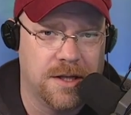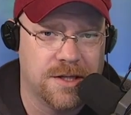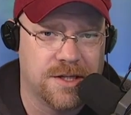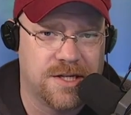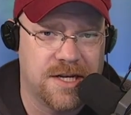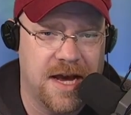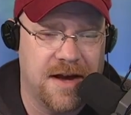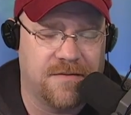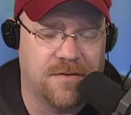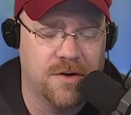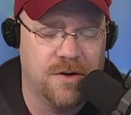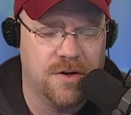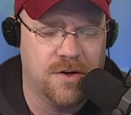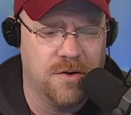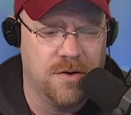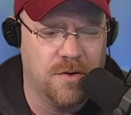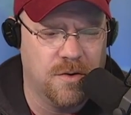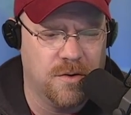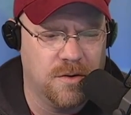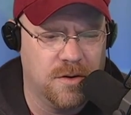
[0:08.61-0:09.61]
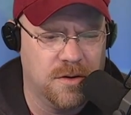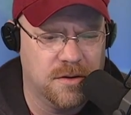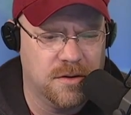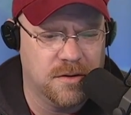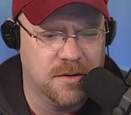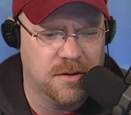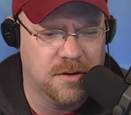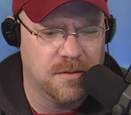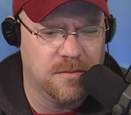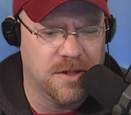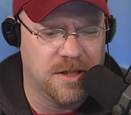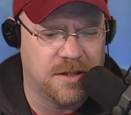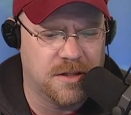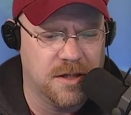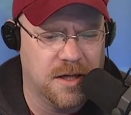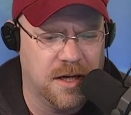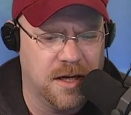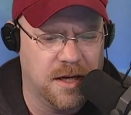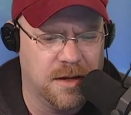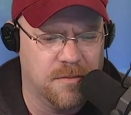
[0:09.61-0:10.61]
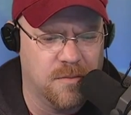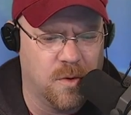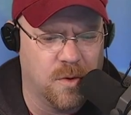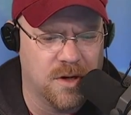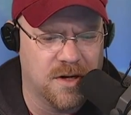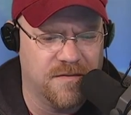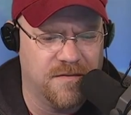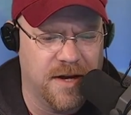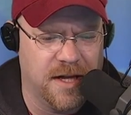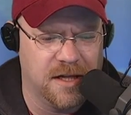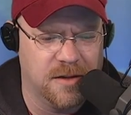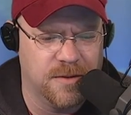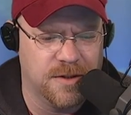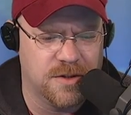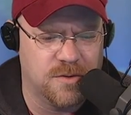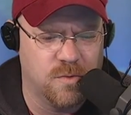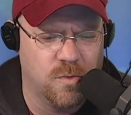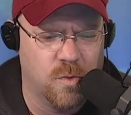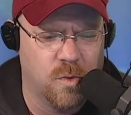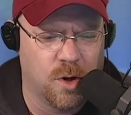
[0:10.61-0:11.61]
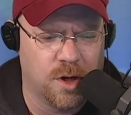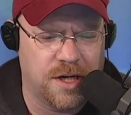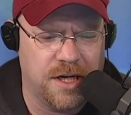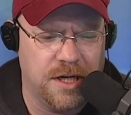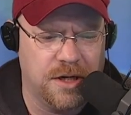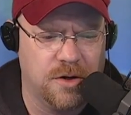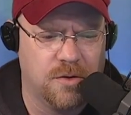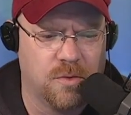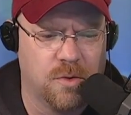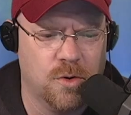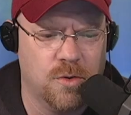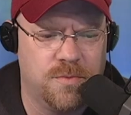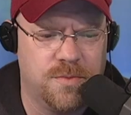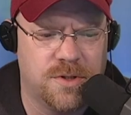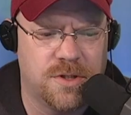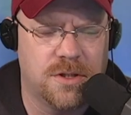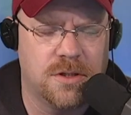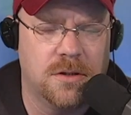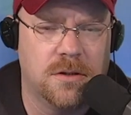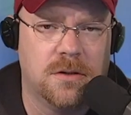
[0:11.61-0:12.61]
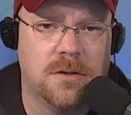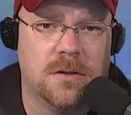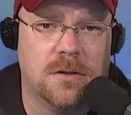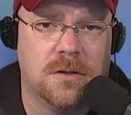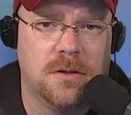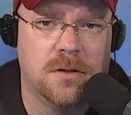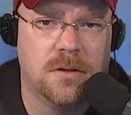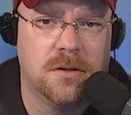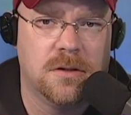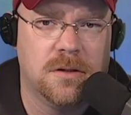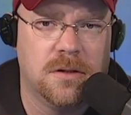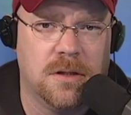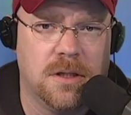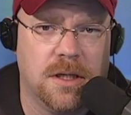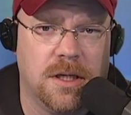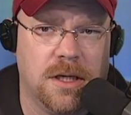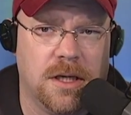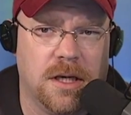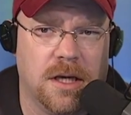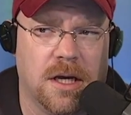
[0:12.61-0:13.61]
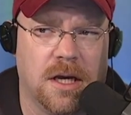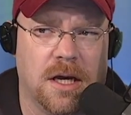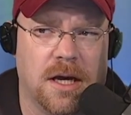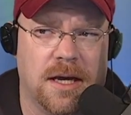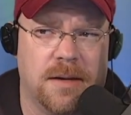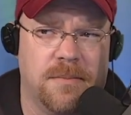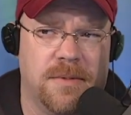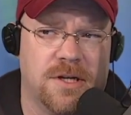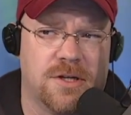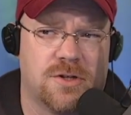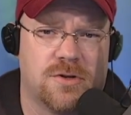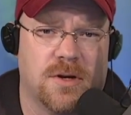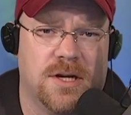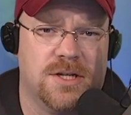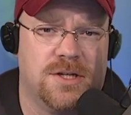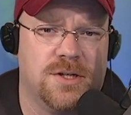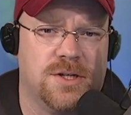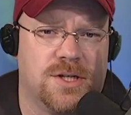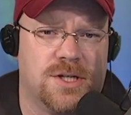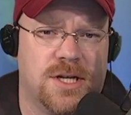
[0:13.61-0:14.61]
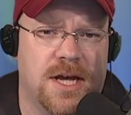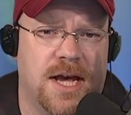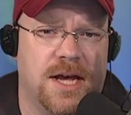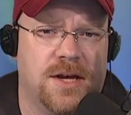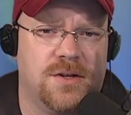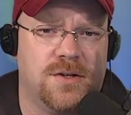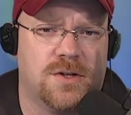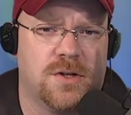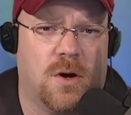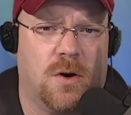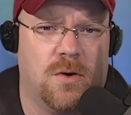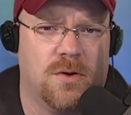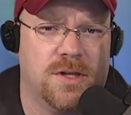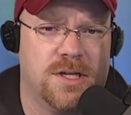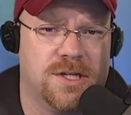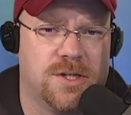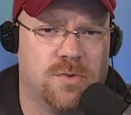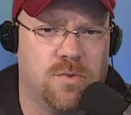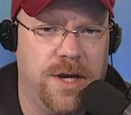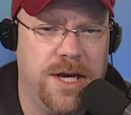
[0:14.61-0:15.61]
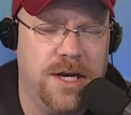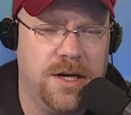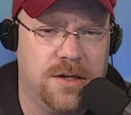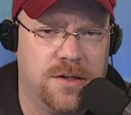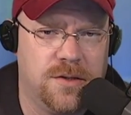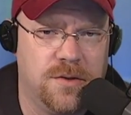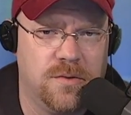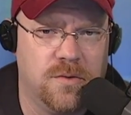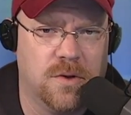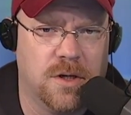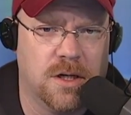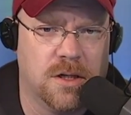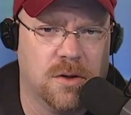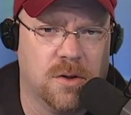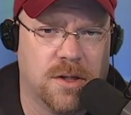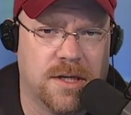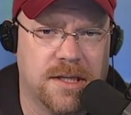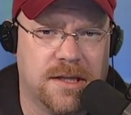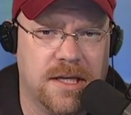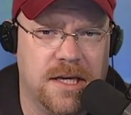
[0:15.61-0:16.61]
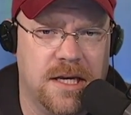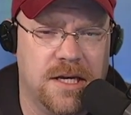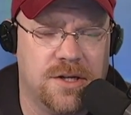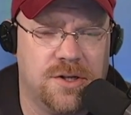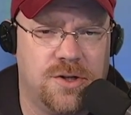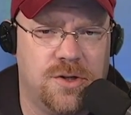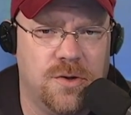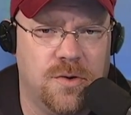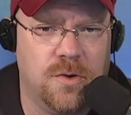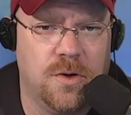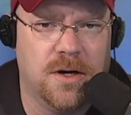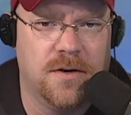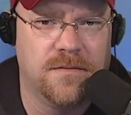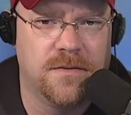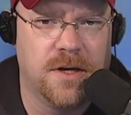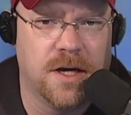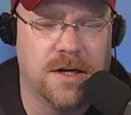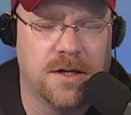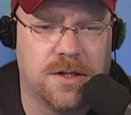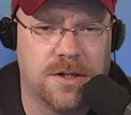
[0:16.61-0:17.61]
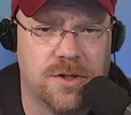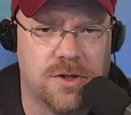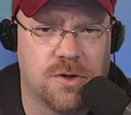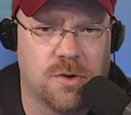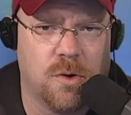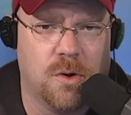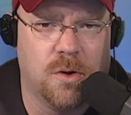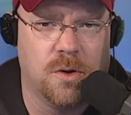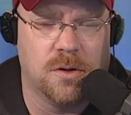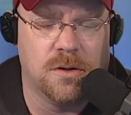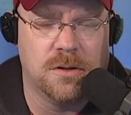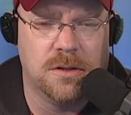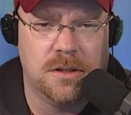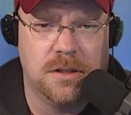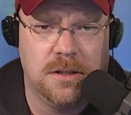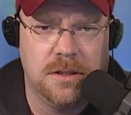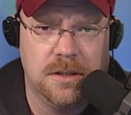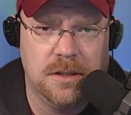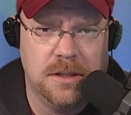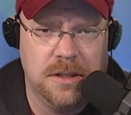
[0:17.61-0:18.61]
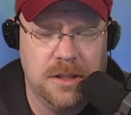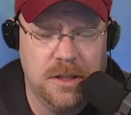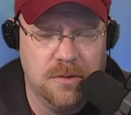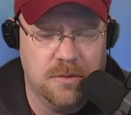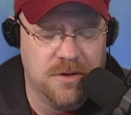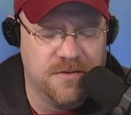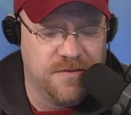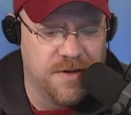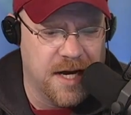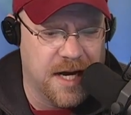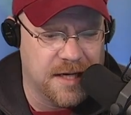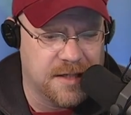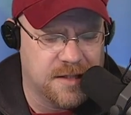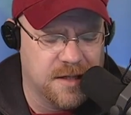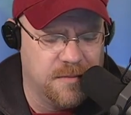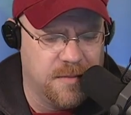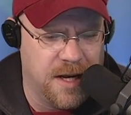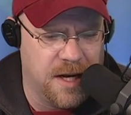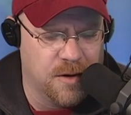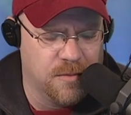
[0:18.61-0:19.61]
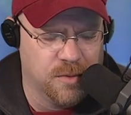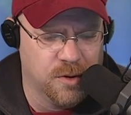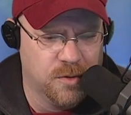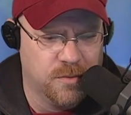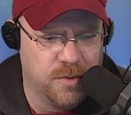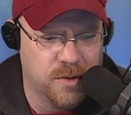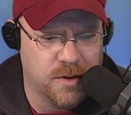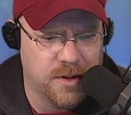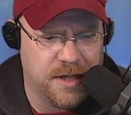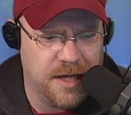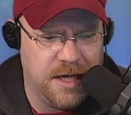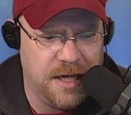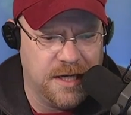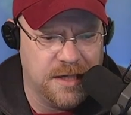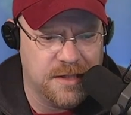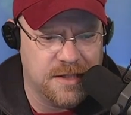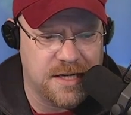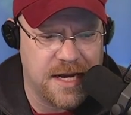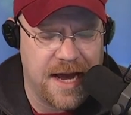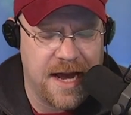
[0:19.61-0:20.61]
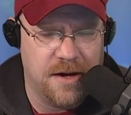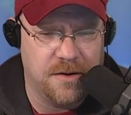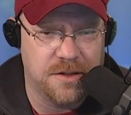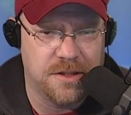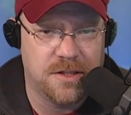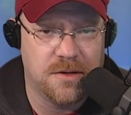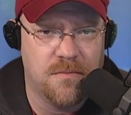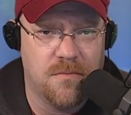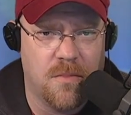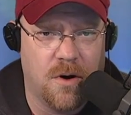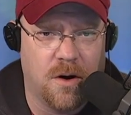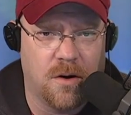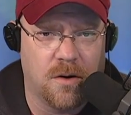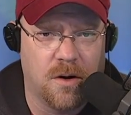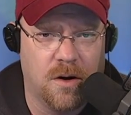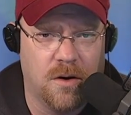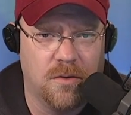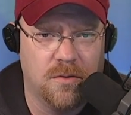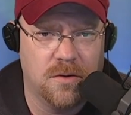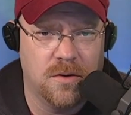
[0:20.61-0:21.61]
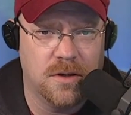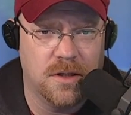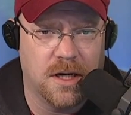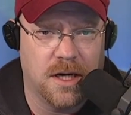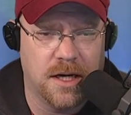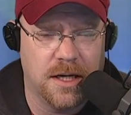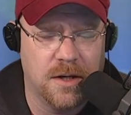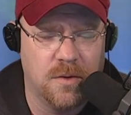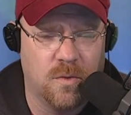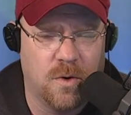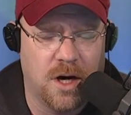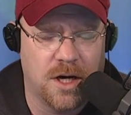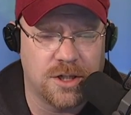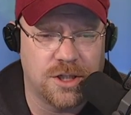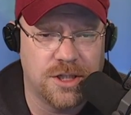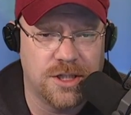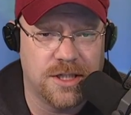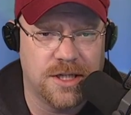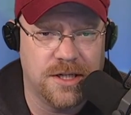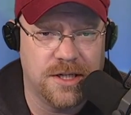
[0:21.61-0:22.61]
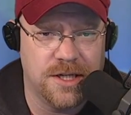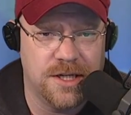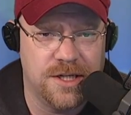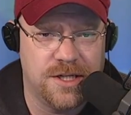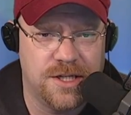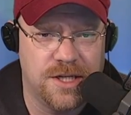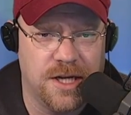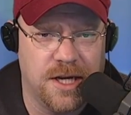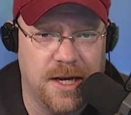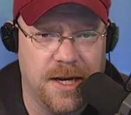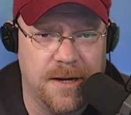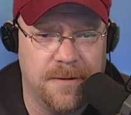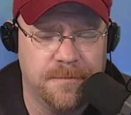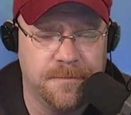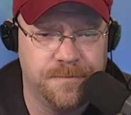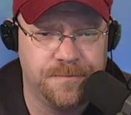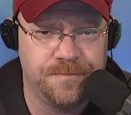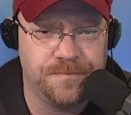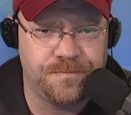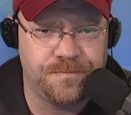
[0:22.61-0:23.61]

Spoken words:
This afternoon, a little bit more developments. Working groups, the administration says, all this week to look at the issue of gun control. We've got Mayor Bloomberg in town tomorrow in Washington, D.C.